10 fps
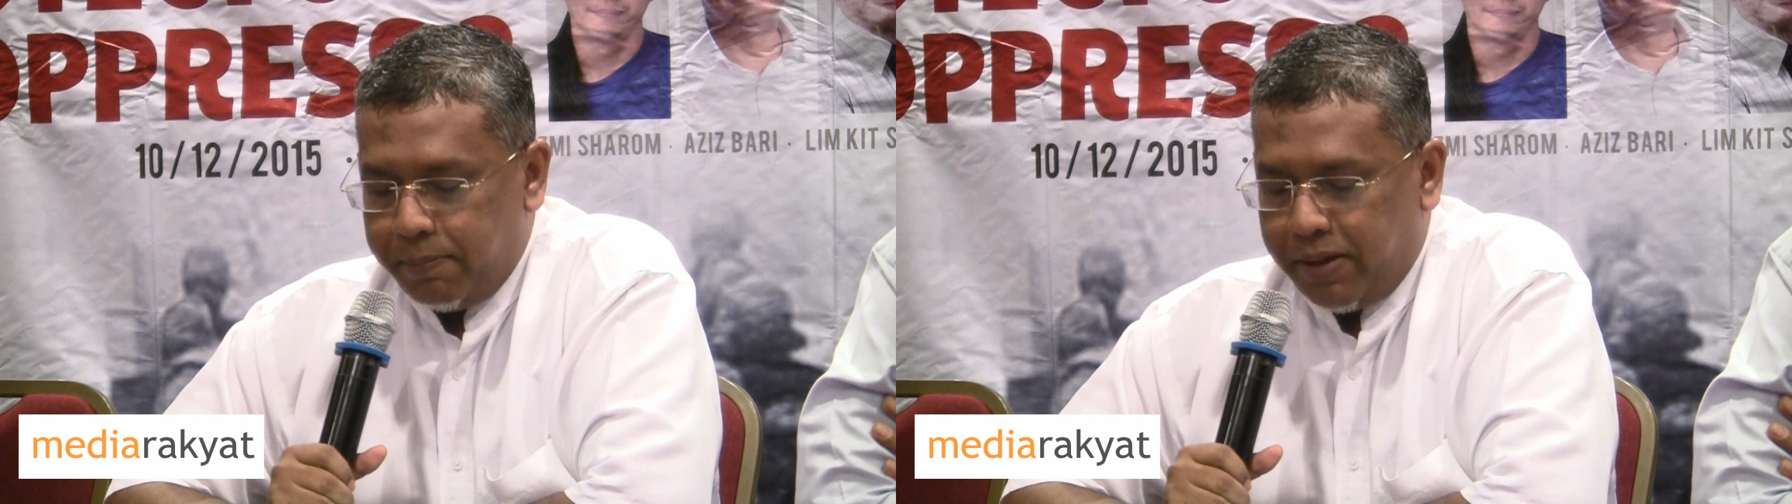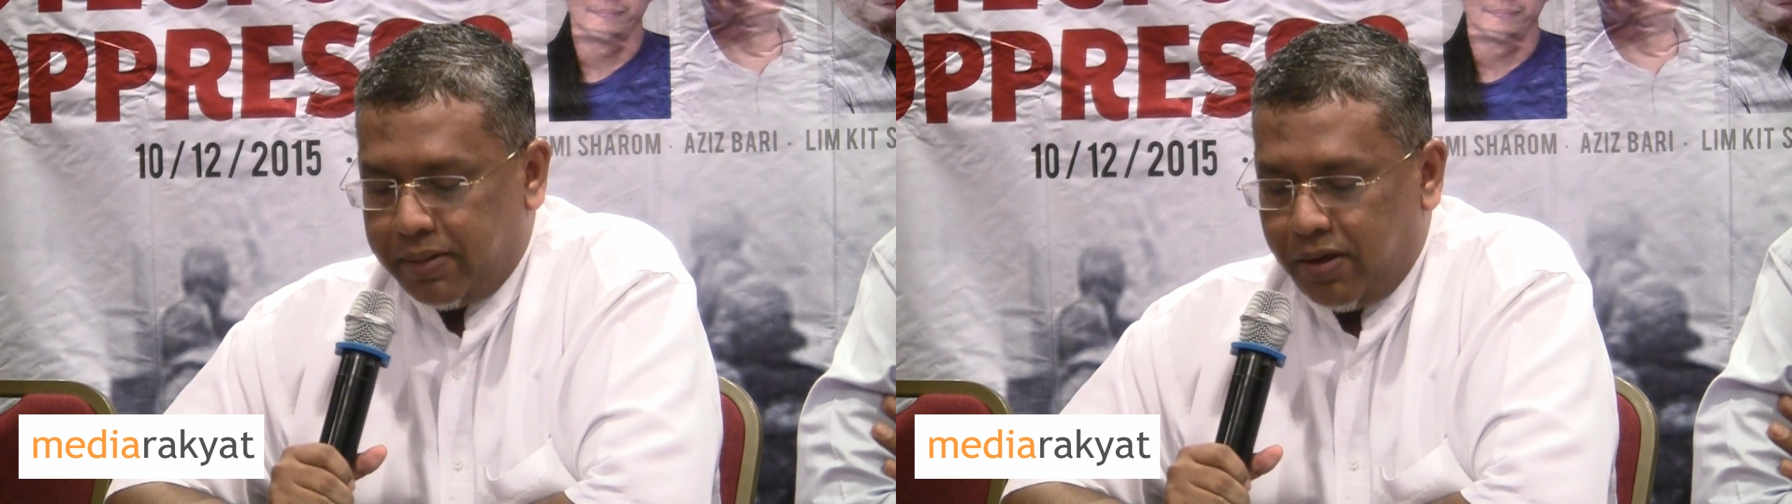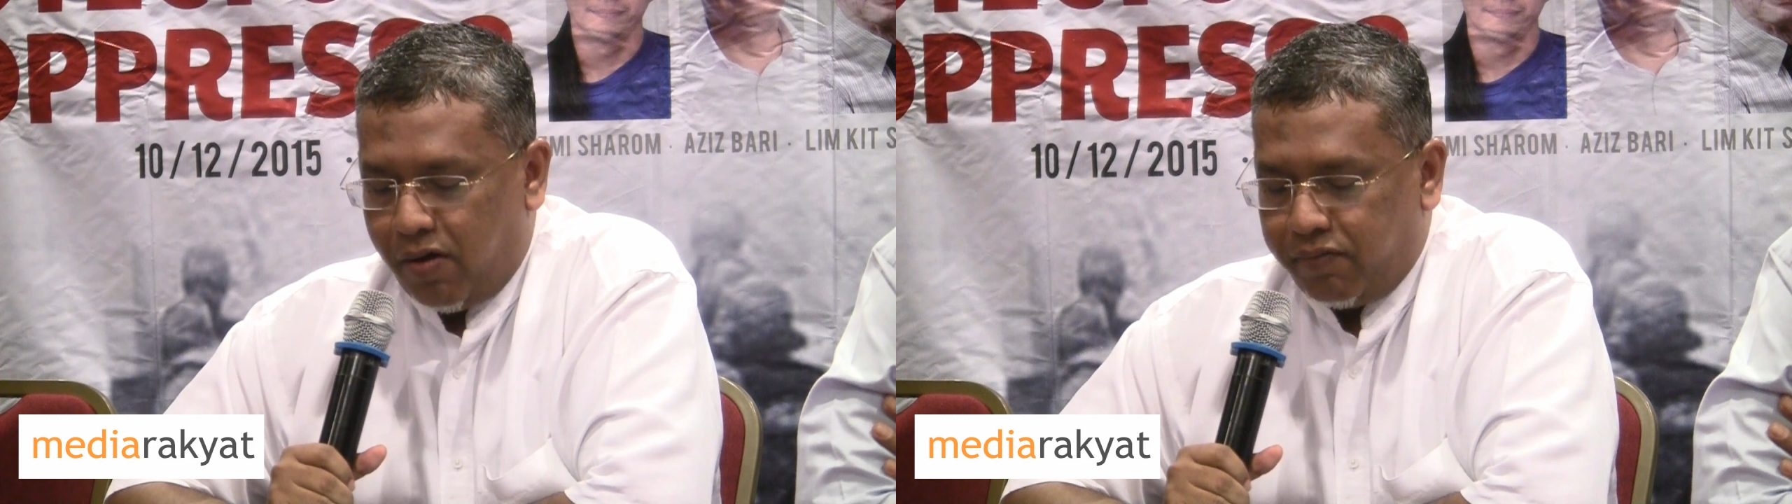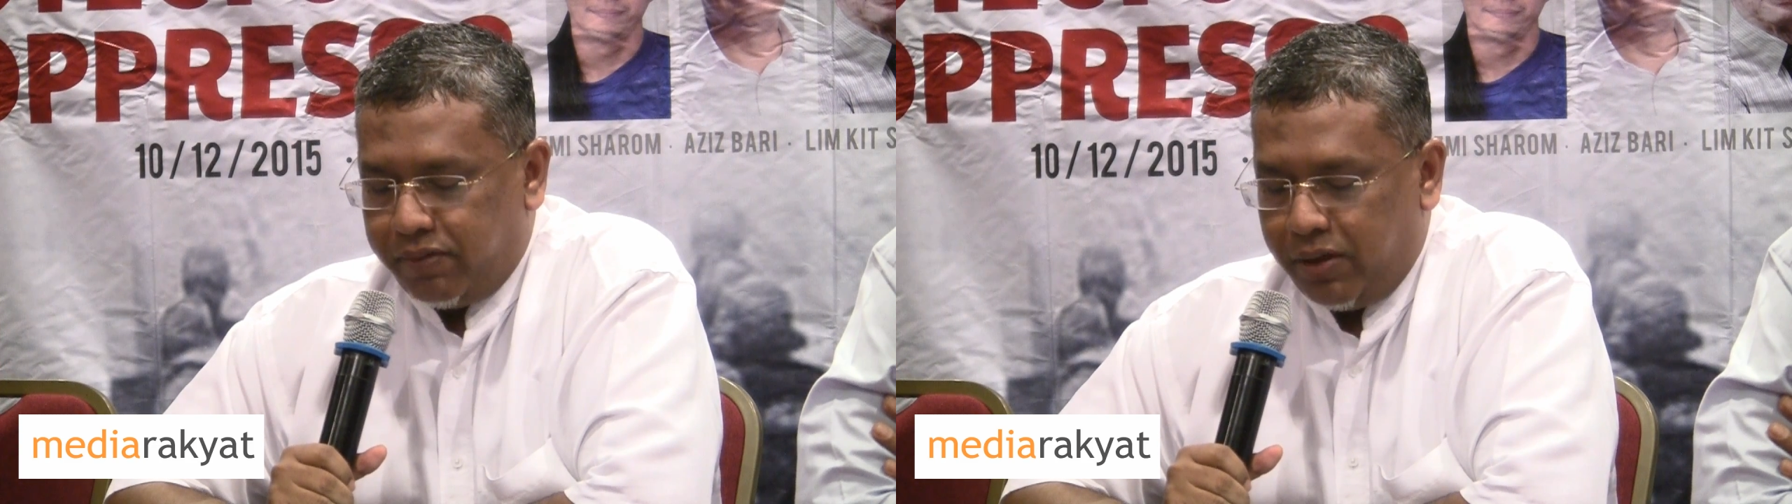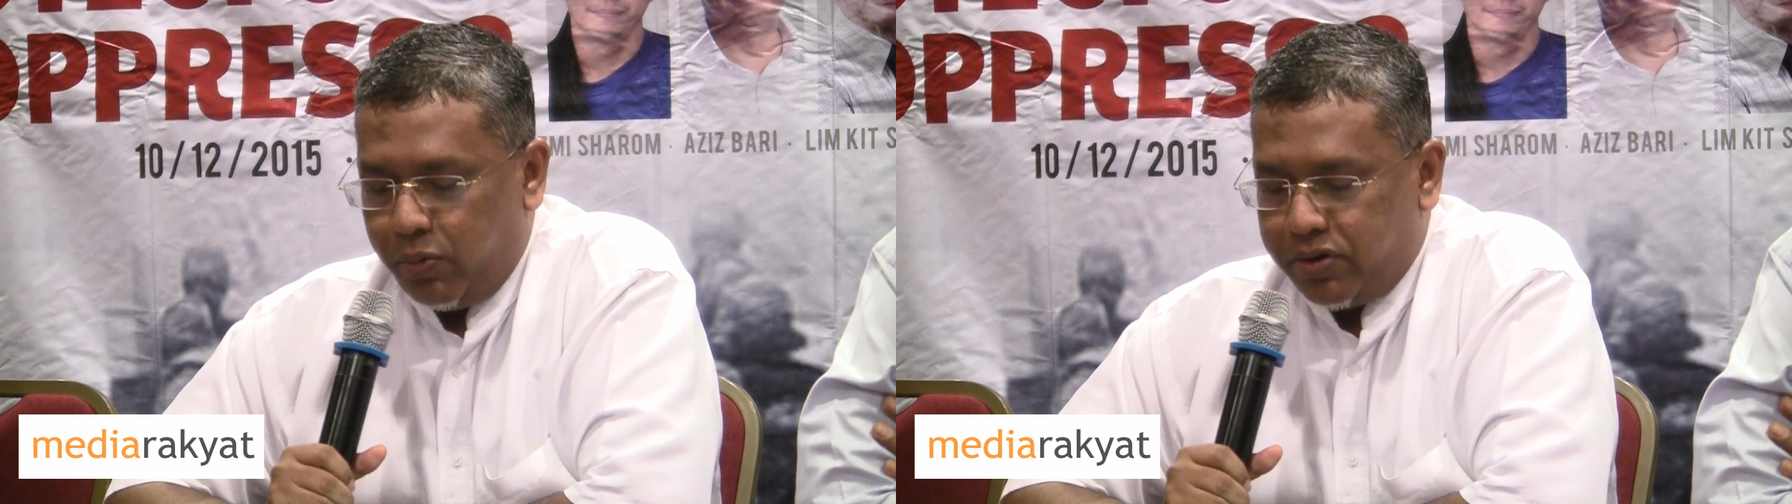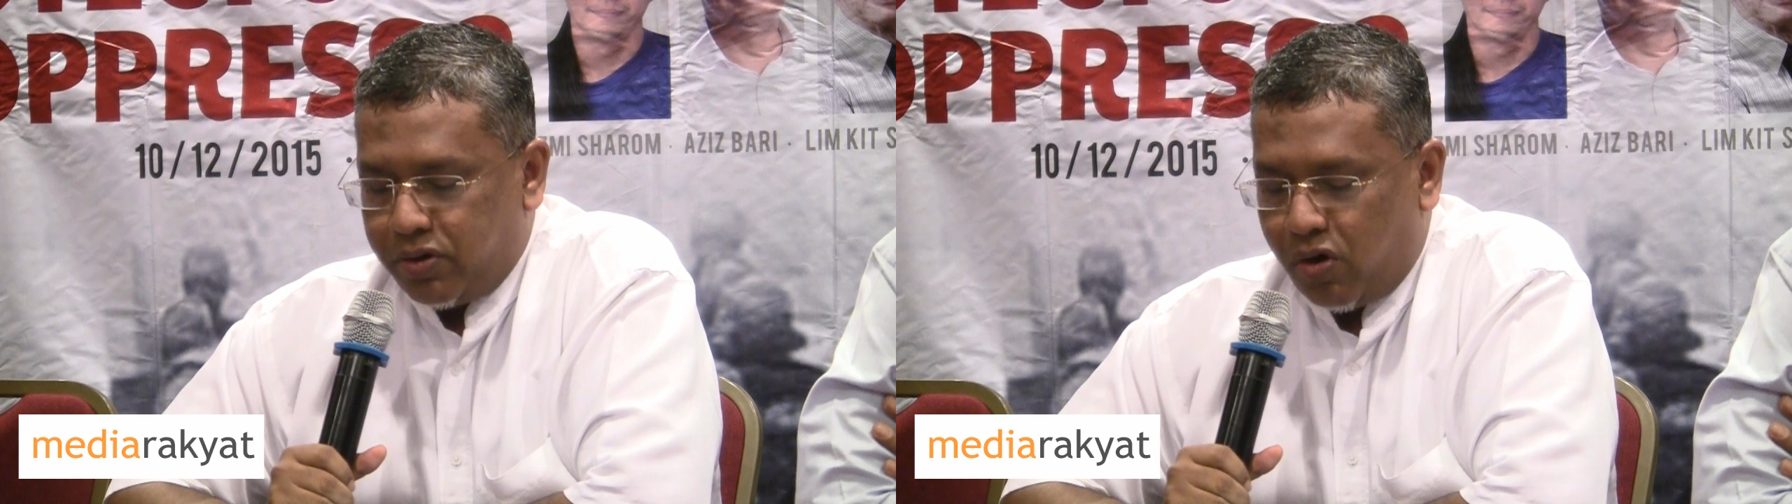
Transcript: matter of thing which